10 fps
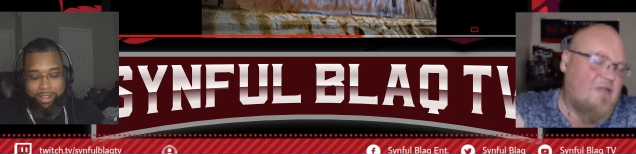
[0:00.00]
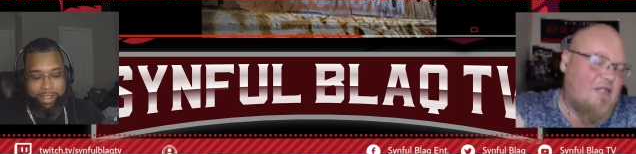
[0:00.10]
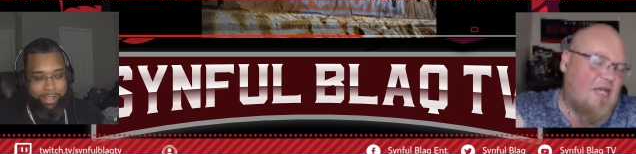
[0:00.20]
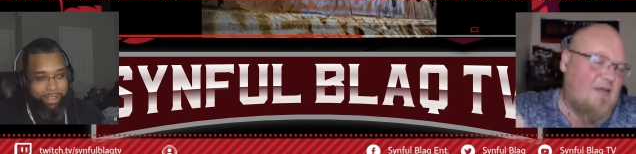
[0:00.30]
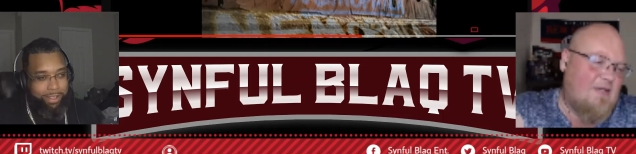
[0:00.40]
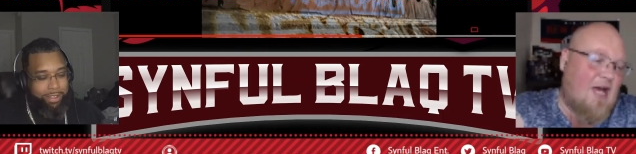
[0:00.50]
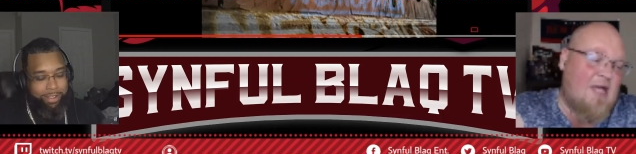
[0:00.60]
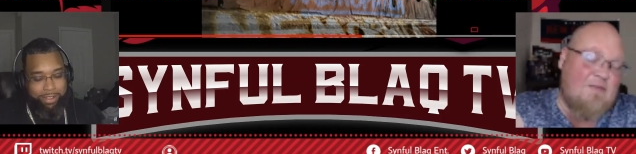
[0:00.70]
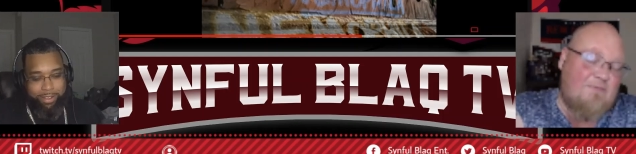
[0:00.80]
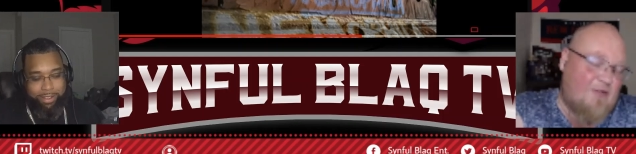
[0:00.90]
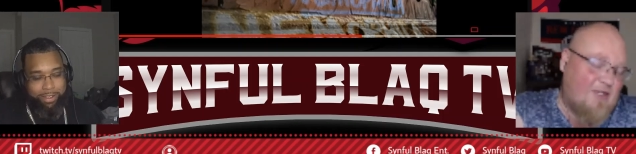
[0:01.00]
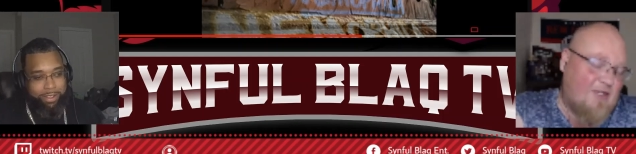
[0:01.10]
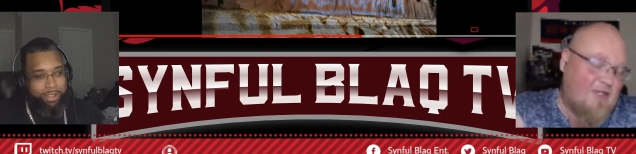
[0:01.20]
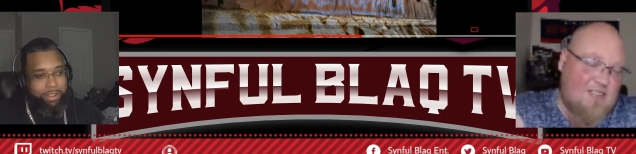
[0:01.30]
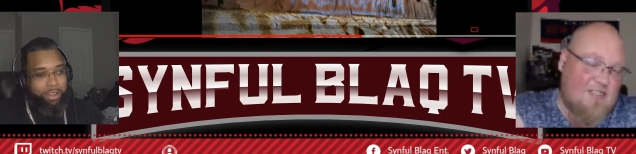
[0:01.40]
Speaker 1: and I, I am fucking
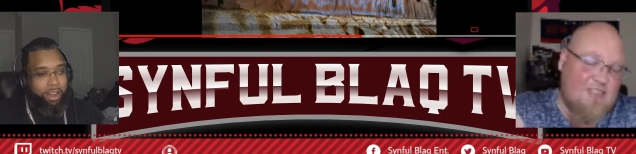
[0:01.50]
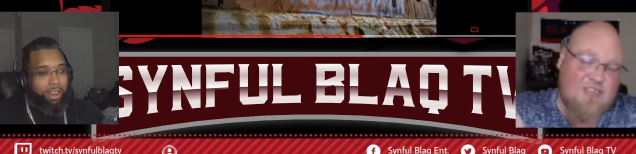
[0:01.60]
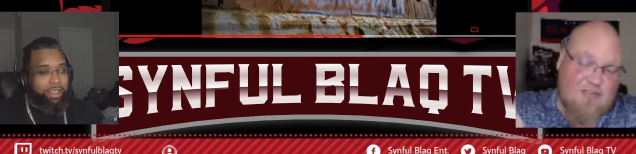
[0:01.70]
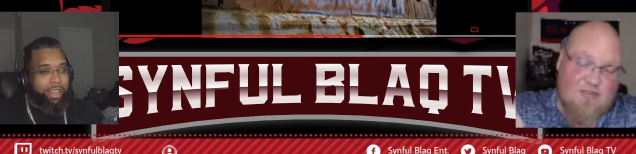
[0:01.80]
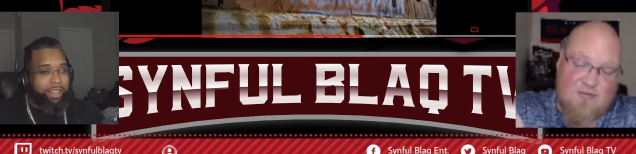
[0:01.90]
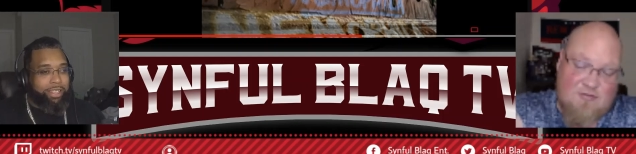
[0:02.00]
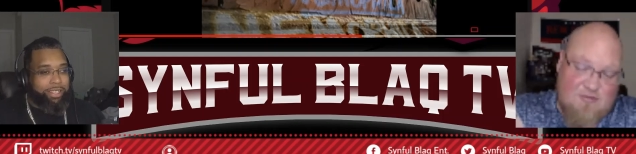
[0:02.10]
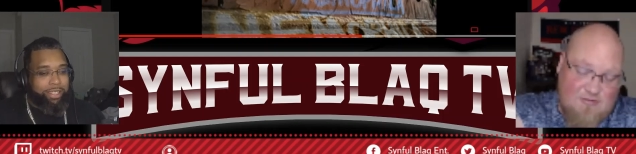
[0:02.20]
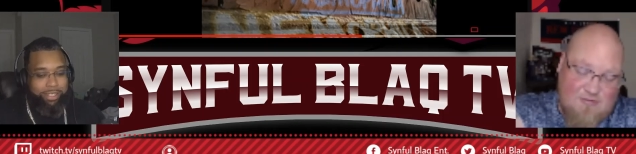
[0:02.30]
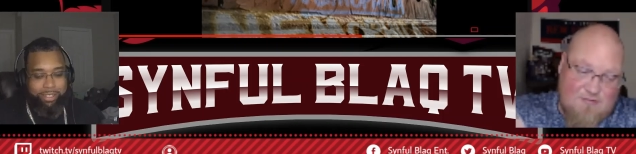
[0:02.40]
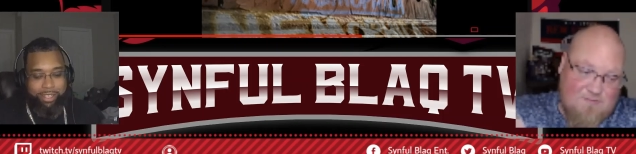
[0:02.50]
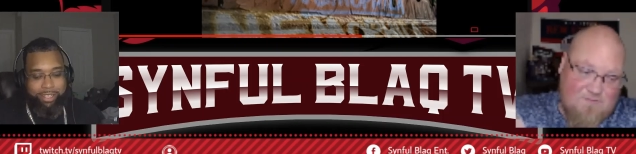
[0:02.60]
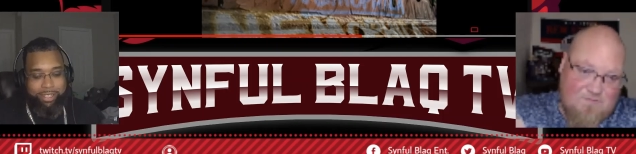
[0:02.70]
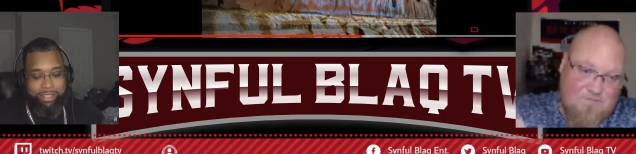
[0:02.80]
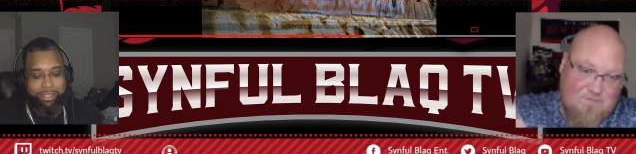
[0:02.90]
digging this shit.
Speaker 2: Oh yeah, though. this is
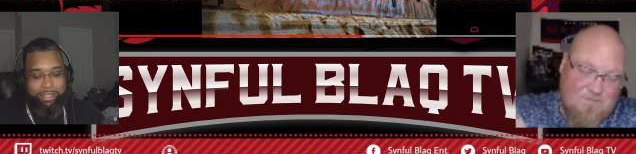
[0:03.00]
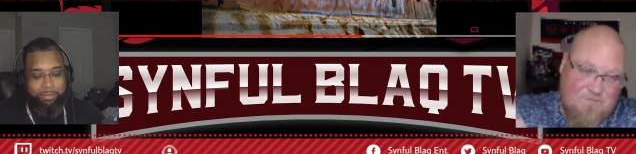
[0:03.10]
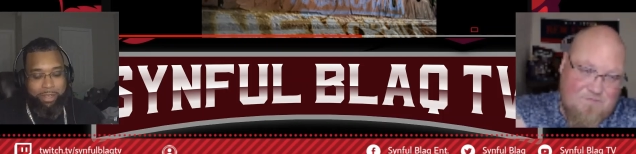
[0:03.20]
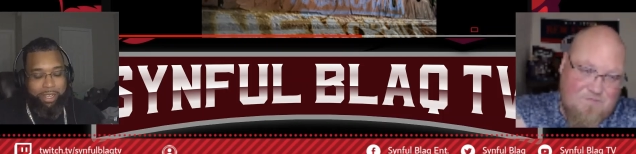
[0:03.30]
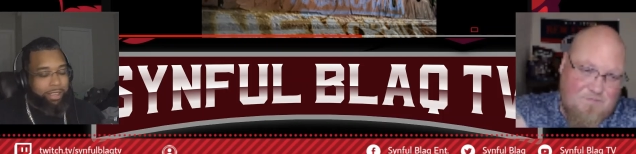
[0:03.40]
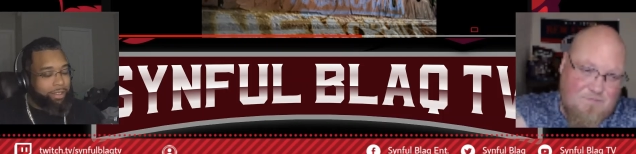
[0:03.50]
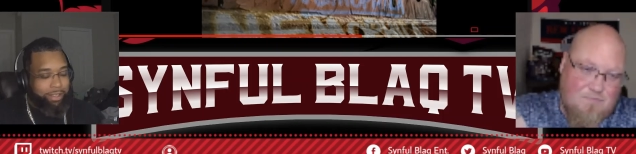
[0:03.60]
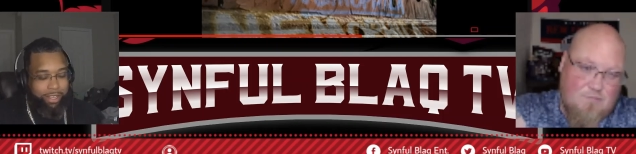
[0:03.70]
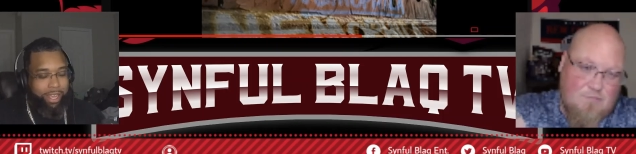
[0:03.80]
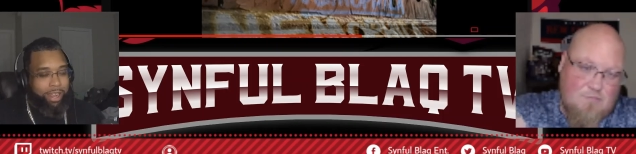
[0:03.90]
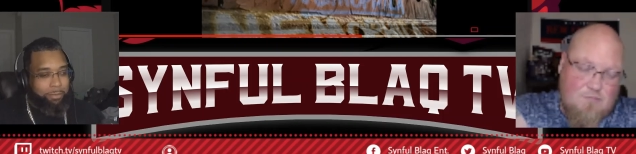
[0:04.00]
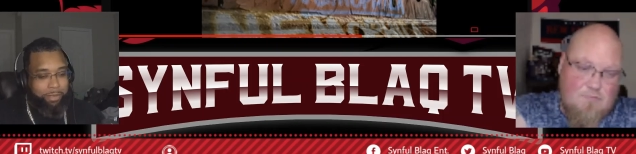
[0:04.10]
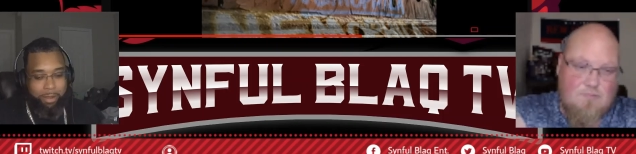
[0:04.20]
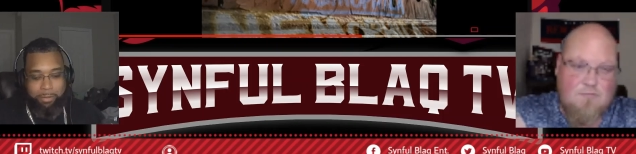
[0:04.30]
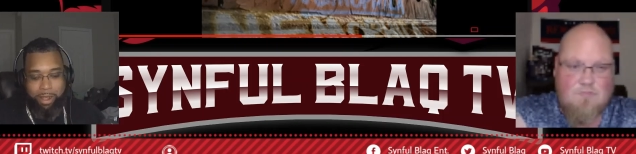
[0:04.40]
this is to me, yeah, I'm
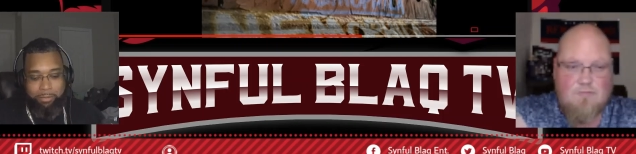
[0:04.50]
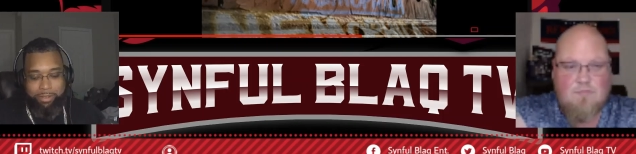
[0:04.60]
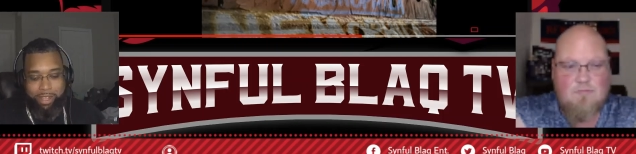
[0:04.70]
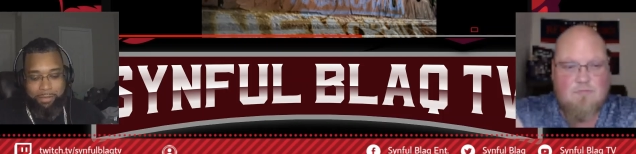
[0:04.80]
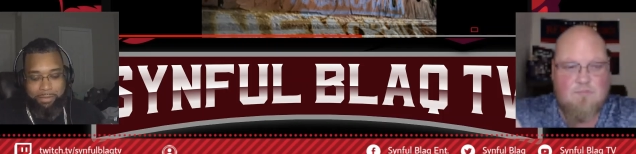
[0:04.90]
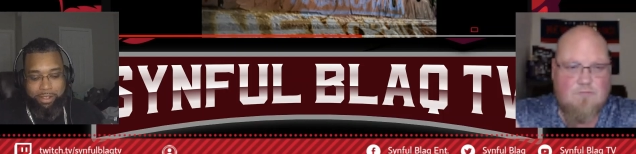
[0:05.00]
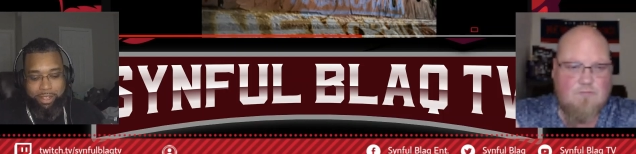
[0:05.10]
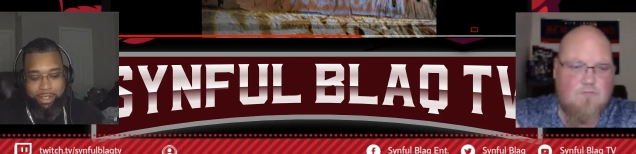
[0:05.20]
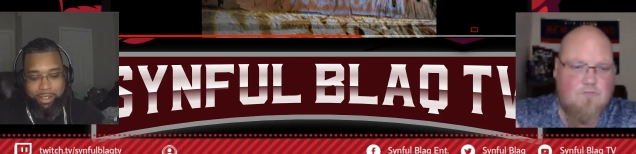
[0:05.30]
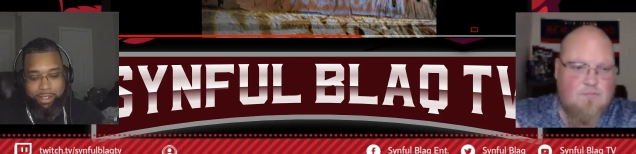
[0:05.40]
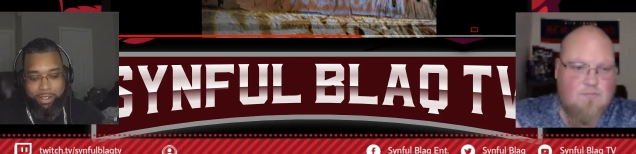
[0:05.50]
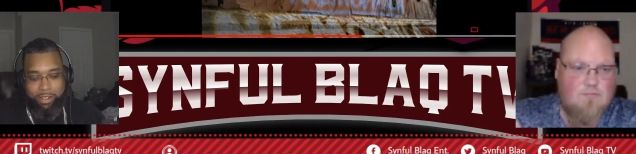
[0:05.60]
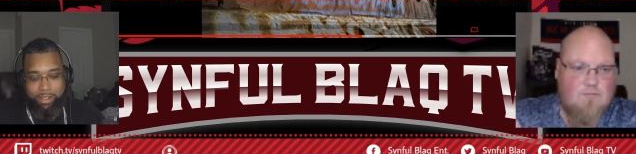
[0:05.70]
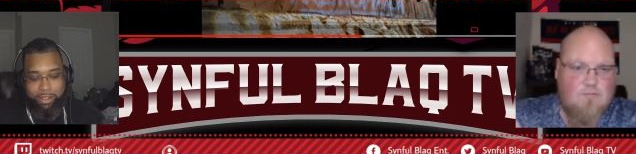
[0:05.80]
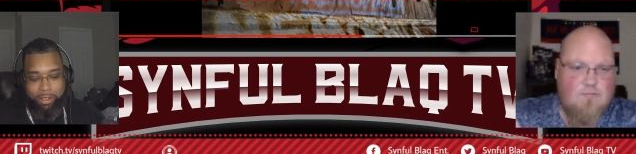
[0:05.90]
I'm I'm definitely
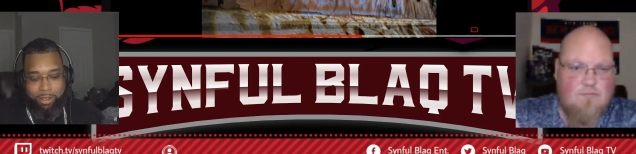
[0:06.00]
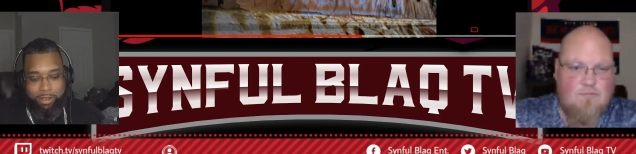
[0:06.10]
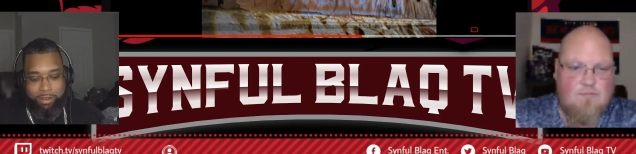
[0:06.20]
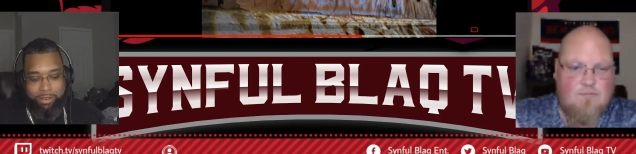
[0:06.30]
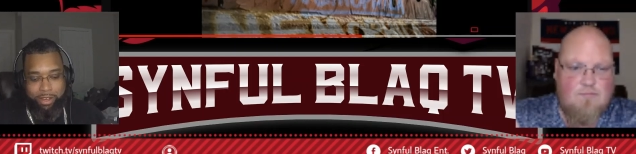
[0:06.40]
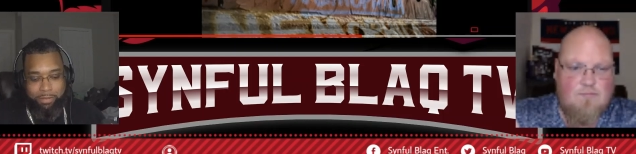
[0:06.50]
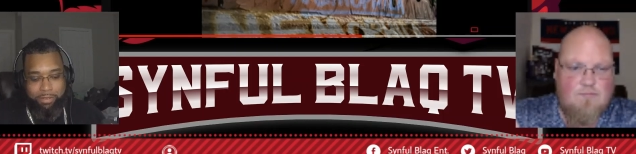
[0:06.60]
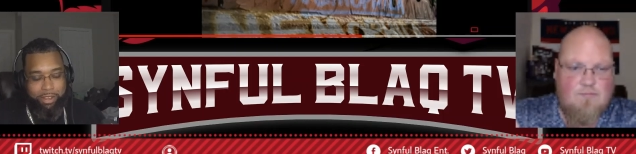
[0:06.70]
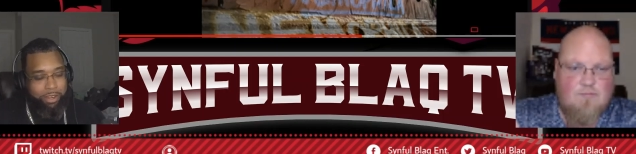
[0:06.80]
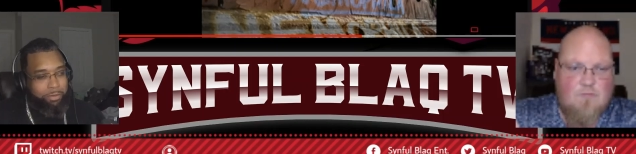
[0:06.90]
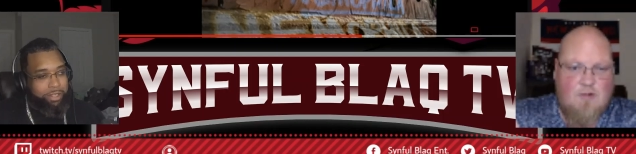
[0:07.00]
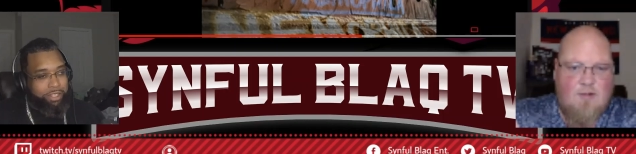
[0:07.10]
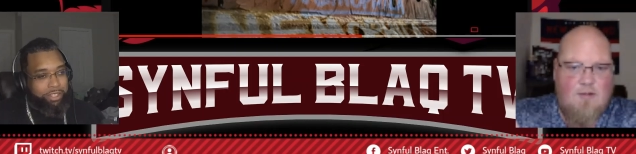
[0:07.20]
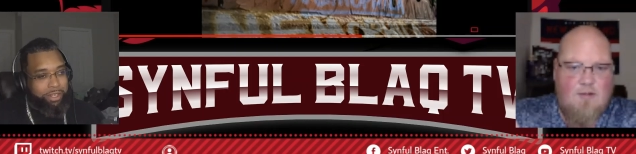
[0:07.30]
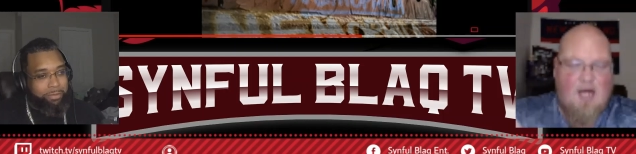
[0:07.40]
definitely here with this
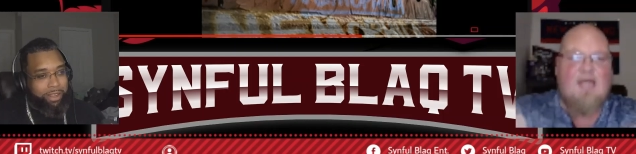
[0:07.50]
Speaker 1: shit. I